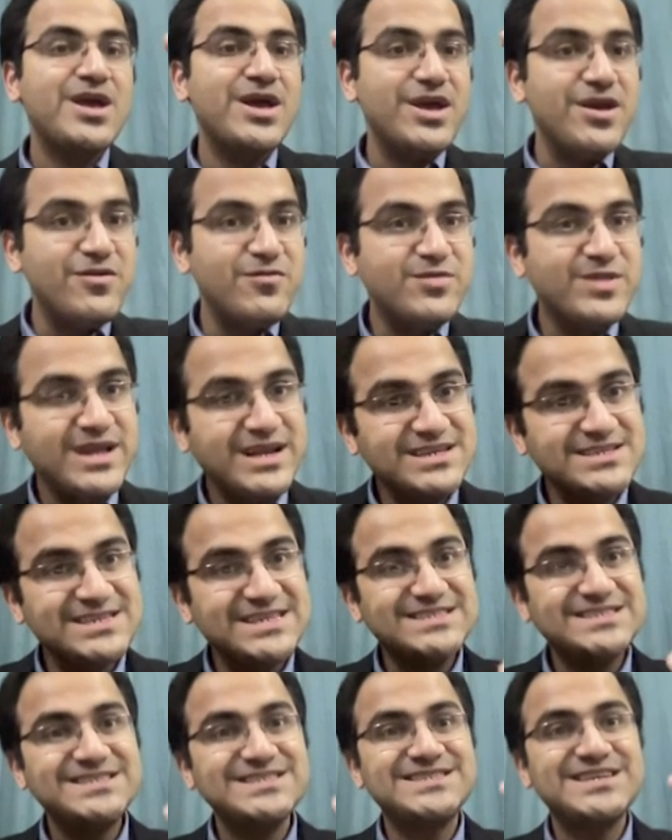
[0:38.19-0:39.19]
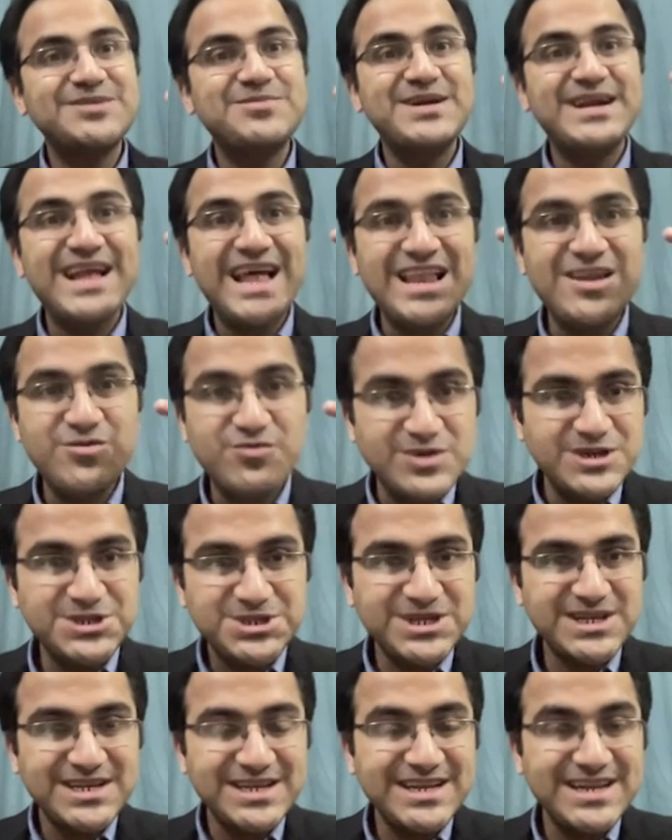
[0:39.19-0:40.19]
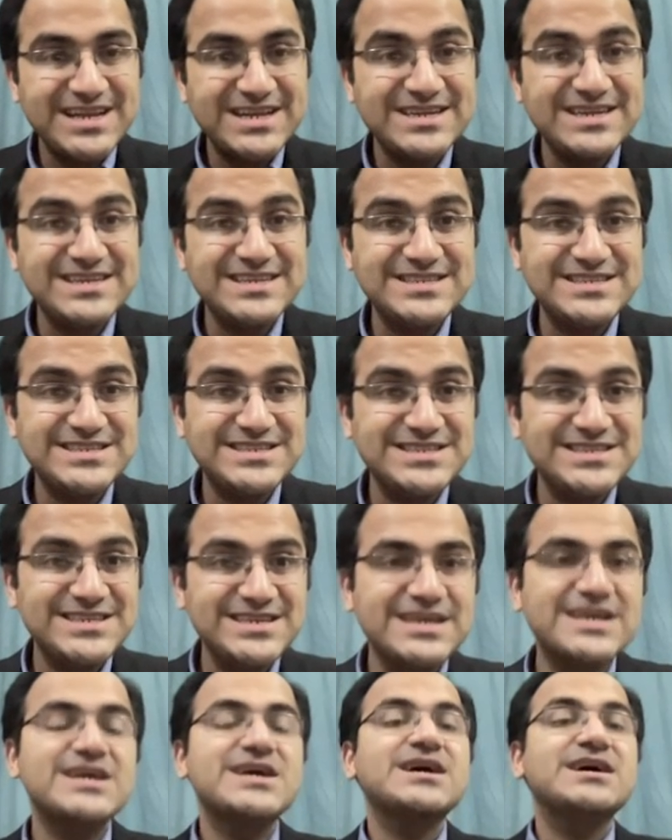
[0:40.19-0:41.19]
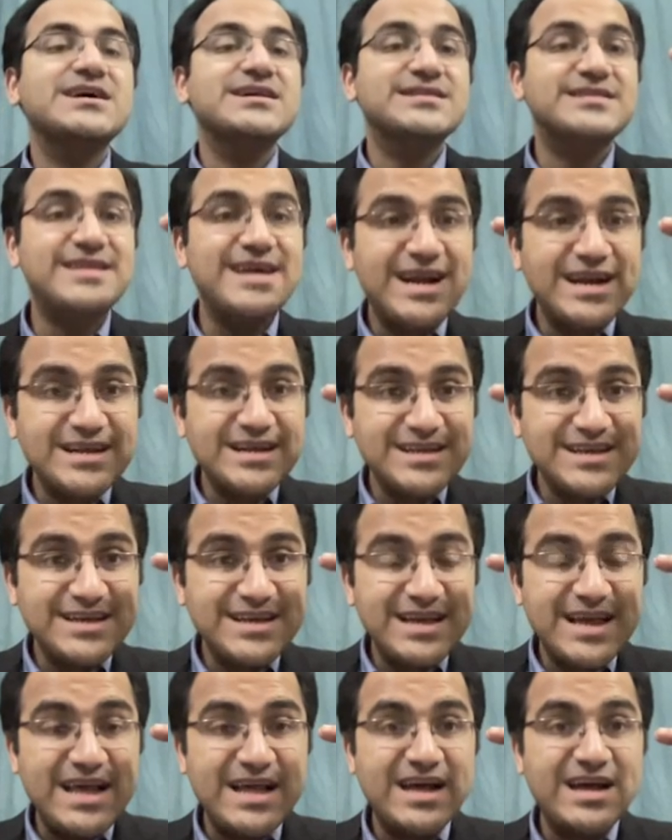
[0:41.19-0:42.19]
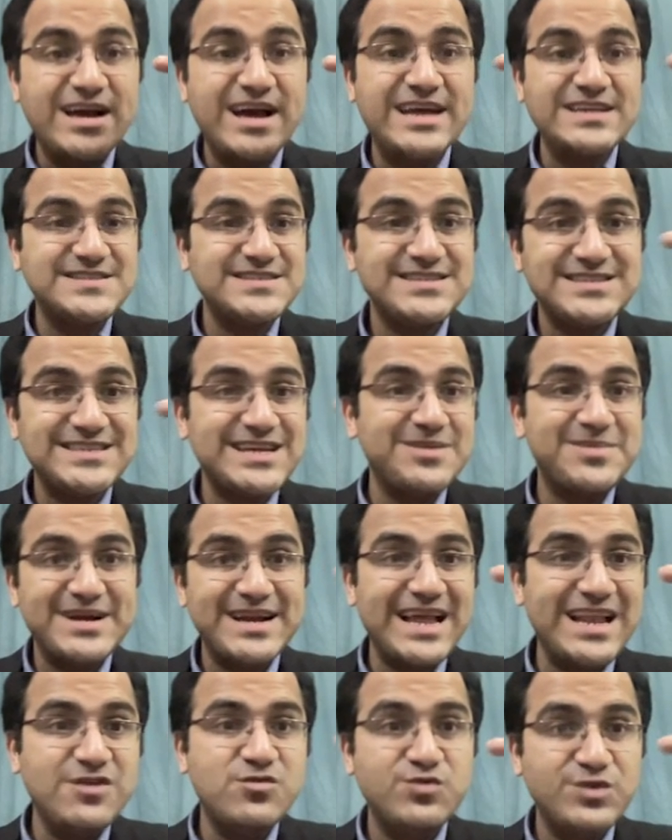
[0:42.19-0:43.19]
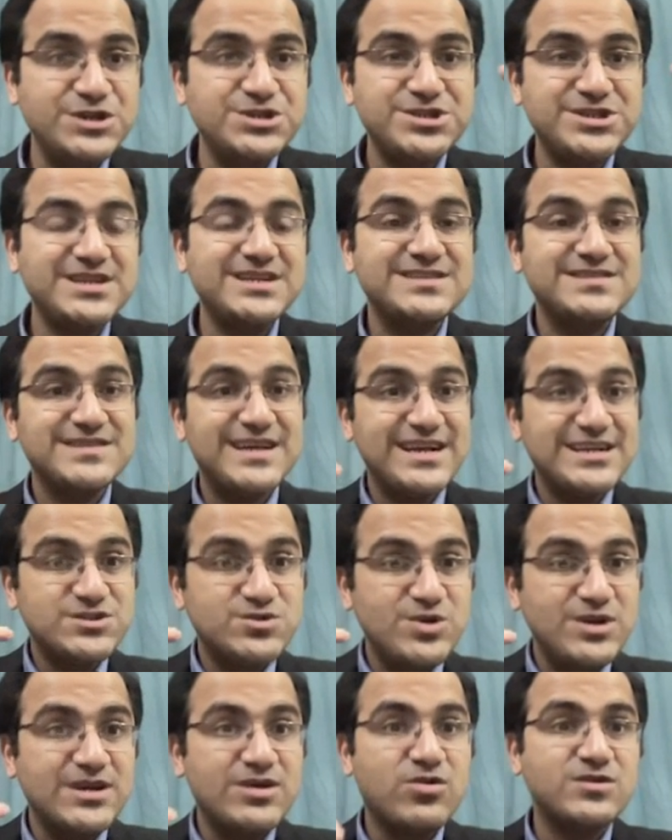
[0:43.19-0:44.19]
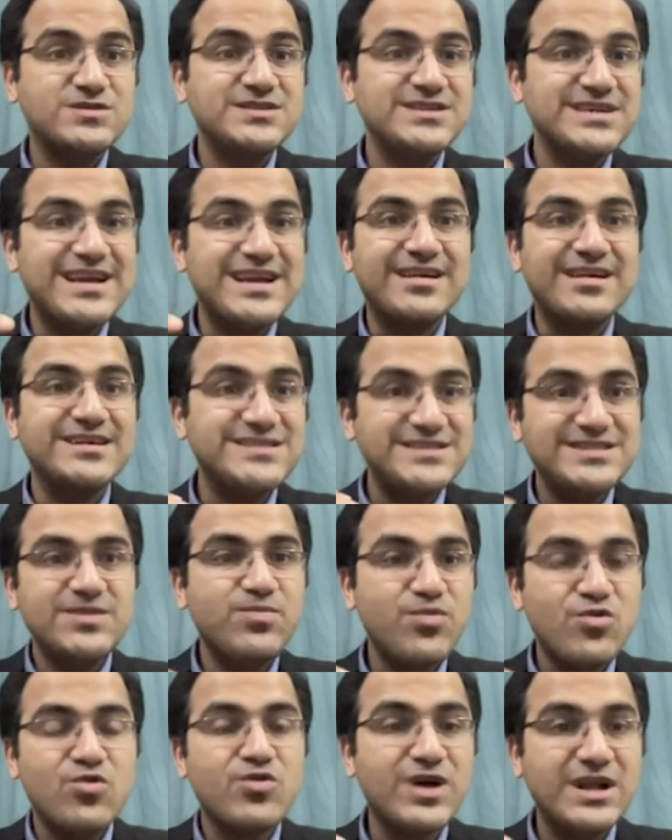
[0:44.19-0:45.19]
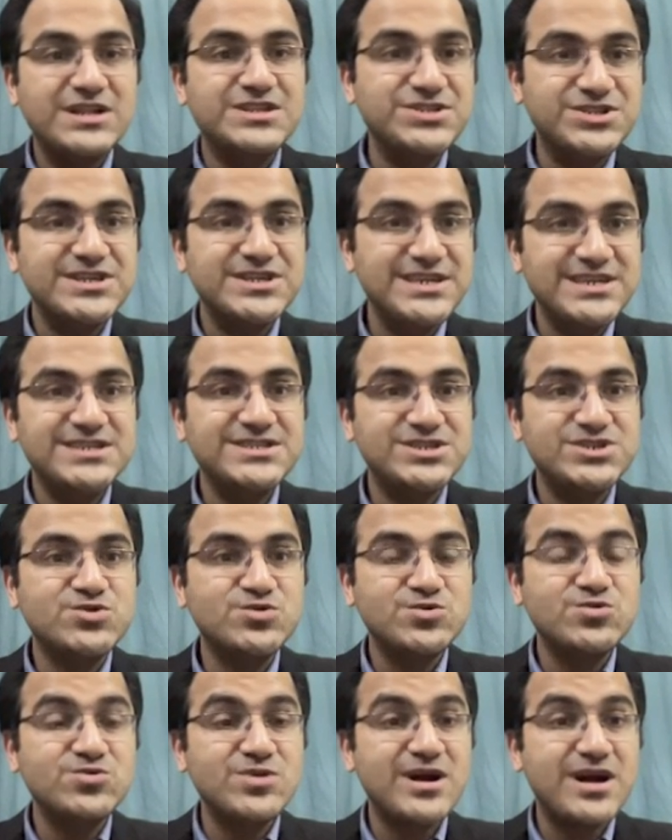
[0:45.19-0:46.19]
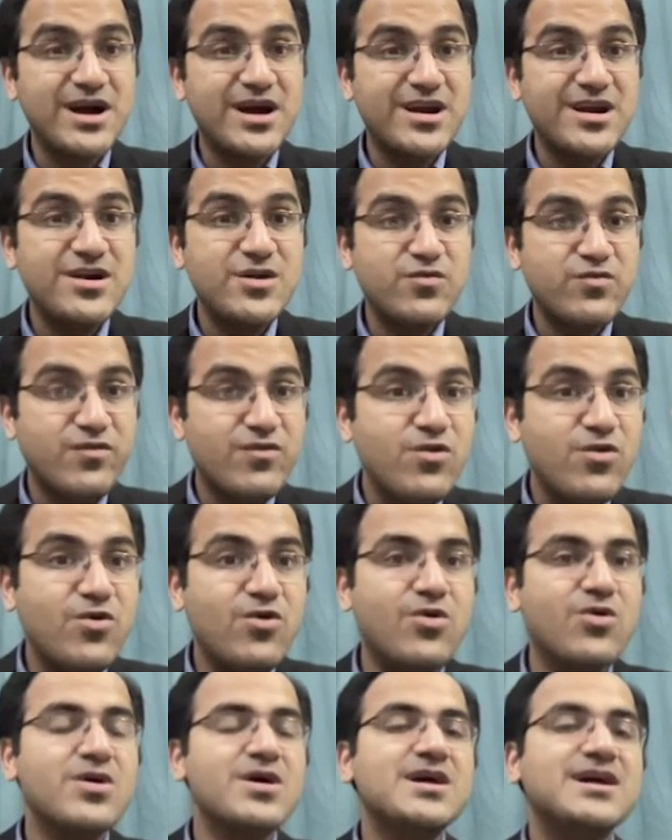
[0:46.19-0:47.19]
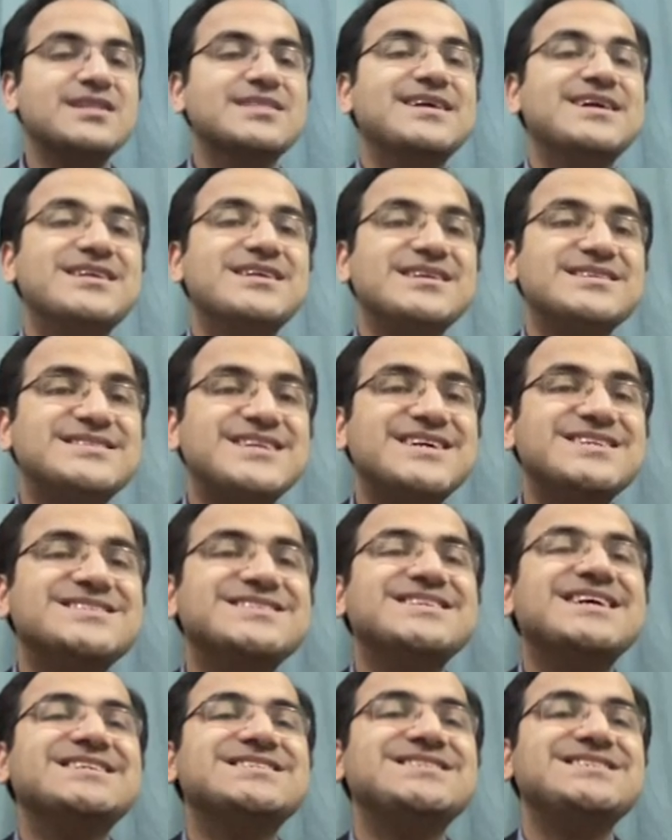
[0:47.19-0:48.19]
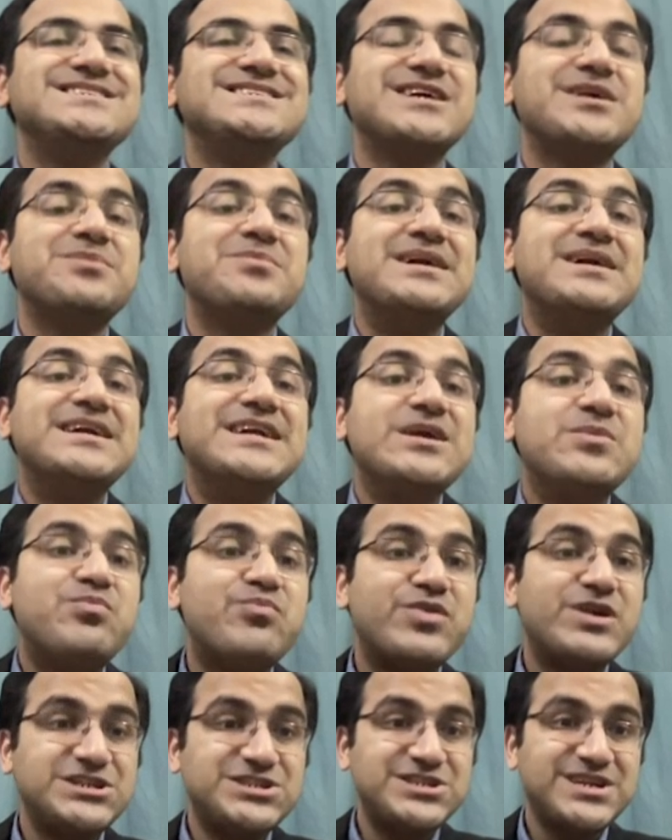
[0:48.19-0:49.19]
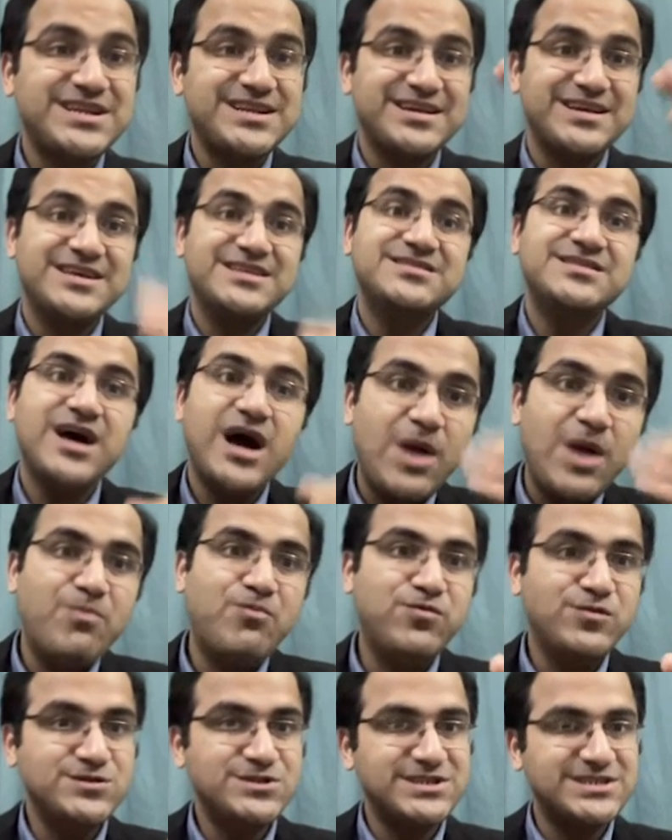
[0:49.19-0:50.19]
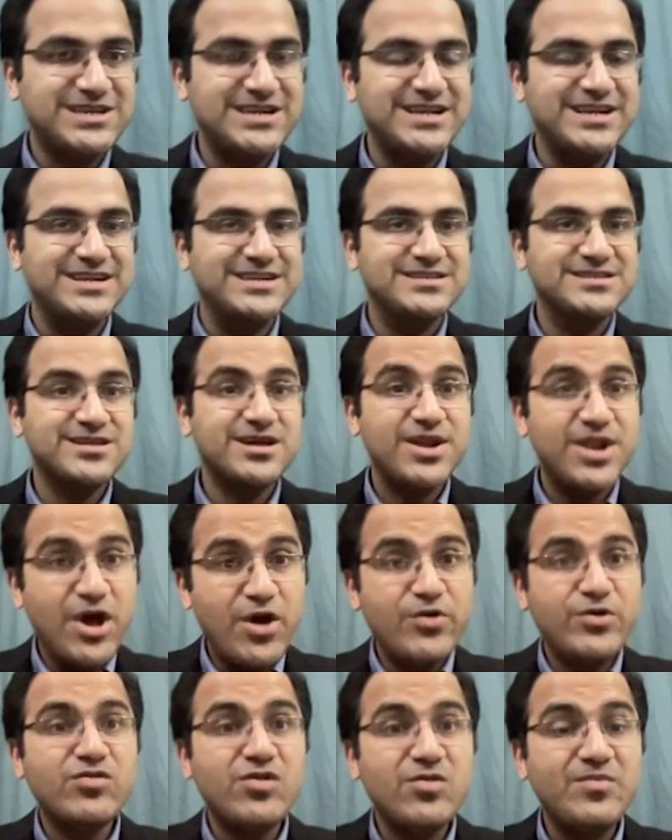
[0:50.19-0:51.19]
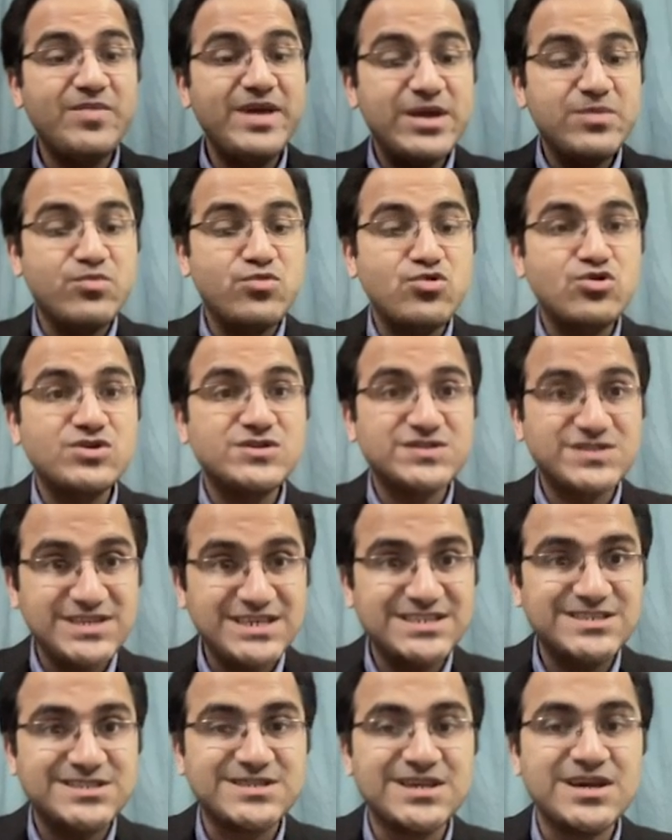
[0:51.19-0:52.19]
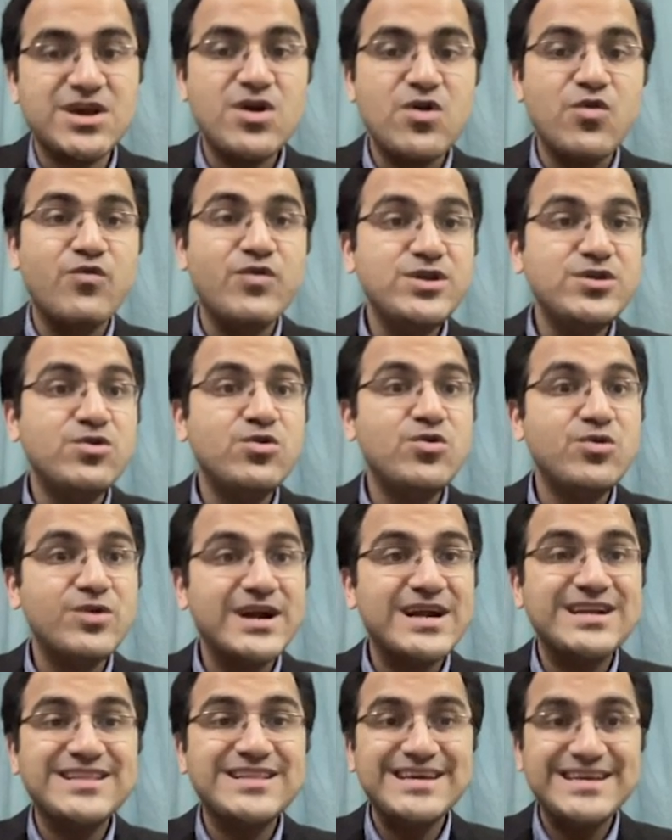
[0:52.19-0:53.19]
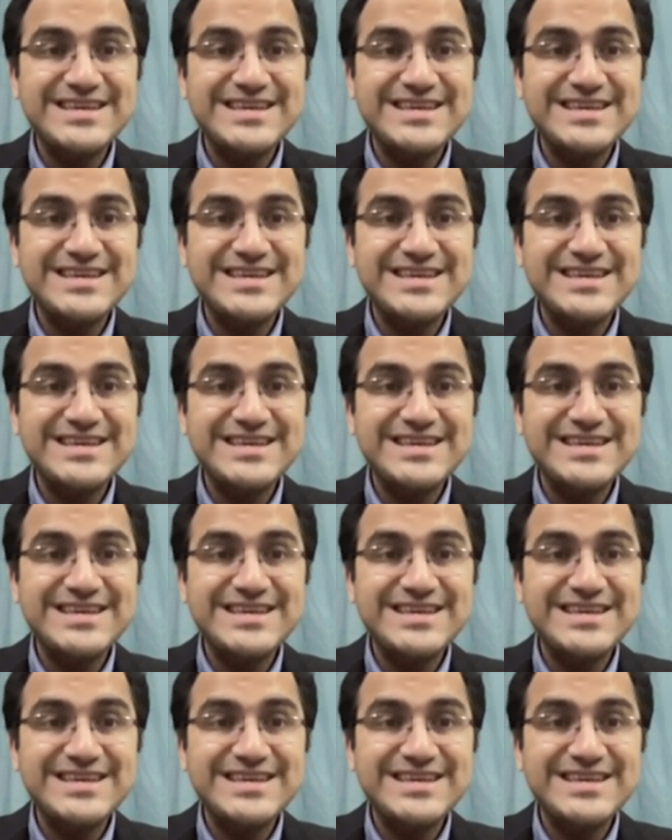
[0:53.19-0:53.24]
If there is ST segment elevation in an ECG, that uh, ST segment elevation is actually causing a reciprocal change due to the current flow that results in ST segment depression in the opposite lead. Now it will make more sense when you look at the